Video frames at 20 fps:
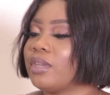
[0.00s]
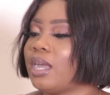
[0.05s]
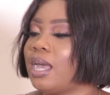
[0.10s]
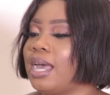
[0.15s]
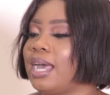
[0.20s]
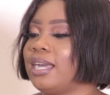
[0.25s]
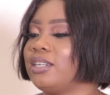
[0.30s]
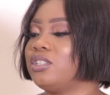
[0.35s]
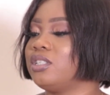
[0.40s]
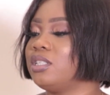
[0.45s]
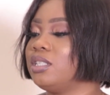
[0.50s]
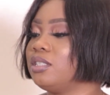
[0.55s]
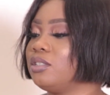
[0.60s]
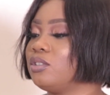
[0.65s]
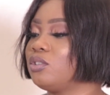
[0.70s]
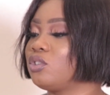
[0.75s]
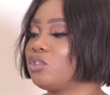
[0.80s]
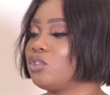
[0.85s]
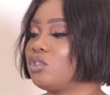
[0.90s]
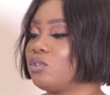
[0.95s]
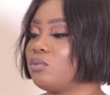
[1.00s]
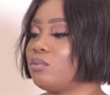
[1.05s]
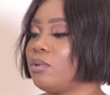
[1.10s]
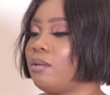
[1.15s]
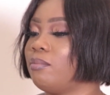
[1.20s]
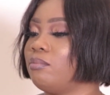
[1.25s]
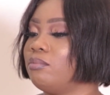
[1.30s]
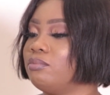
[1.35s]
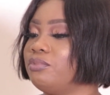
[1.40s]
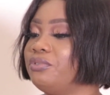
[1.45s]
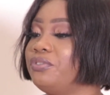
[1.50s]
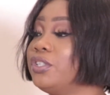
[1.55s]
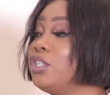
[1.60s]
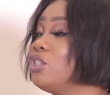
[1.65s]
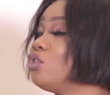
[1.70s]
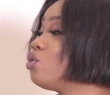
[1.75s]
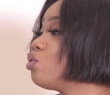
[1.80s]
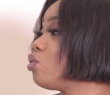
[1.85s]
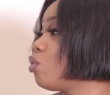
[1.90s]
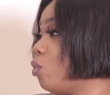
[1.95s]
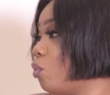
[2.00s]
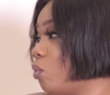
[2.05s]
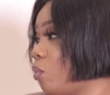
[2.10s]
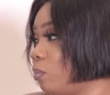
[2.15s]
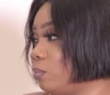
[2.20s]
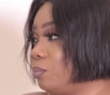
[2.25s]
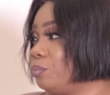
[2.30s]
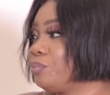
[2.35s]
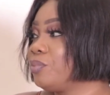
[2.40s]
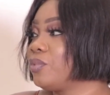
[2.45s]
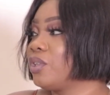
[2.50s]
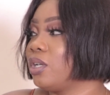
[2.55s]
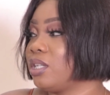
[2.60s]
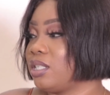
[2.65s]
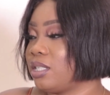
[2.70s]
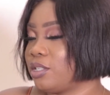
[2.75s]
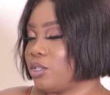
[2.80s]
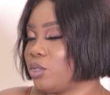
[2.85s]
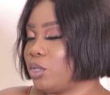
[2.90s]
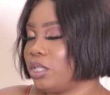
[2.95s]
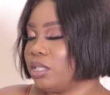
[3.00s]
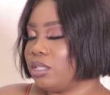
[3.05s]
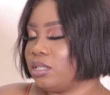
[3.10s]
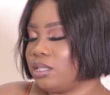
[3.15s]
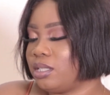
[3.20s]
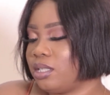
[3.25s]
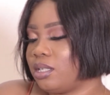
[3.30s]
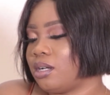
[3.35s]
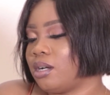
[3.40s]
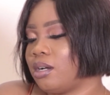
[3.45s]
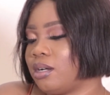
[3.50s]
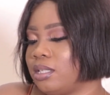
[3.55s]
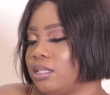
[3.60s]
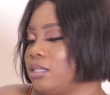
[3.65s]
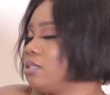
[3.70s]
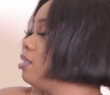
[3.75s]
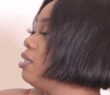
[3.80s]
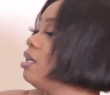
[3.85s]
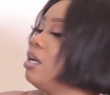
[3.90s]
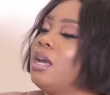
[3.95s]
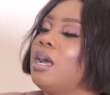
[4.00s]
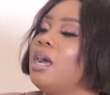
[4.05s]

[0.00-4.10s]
I actually finished school, because I studied theater arts.